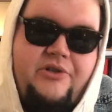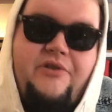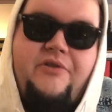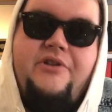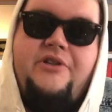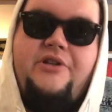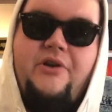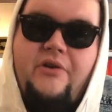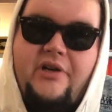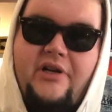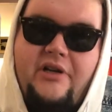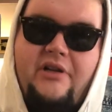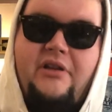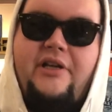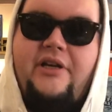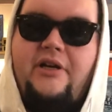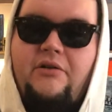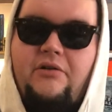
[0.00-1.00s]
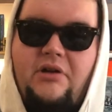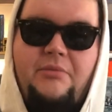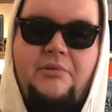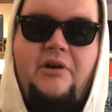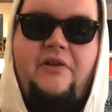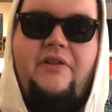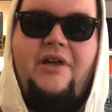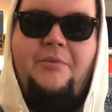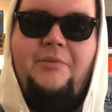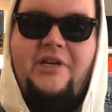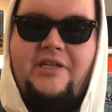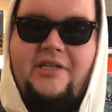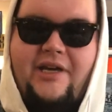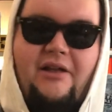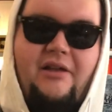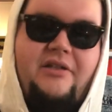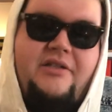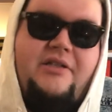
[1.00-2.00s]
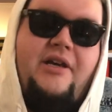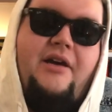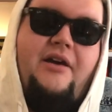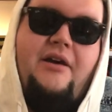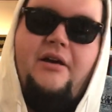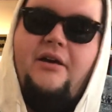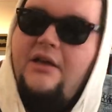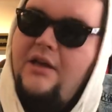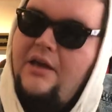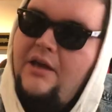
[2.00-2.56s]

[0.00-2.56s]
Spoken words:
Turn the token into Link Rebo, that makes Galatea.